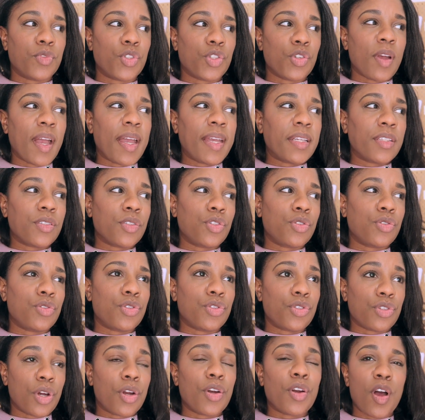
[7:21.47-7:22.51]
trying to
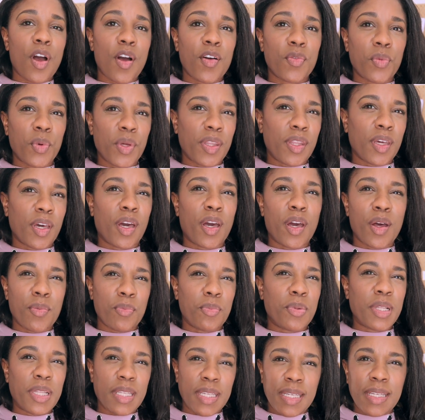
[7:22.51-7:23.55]
start off with a
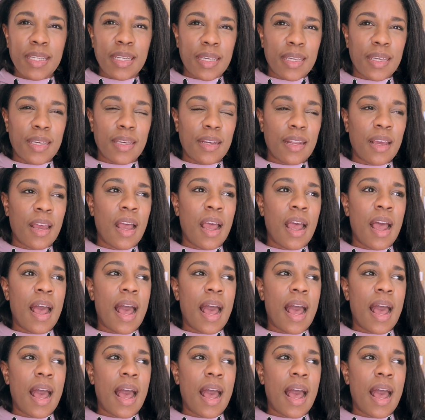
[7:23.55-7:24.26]
completed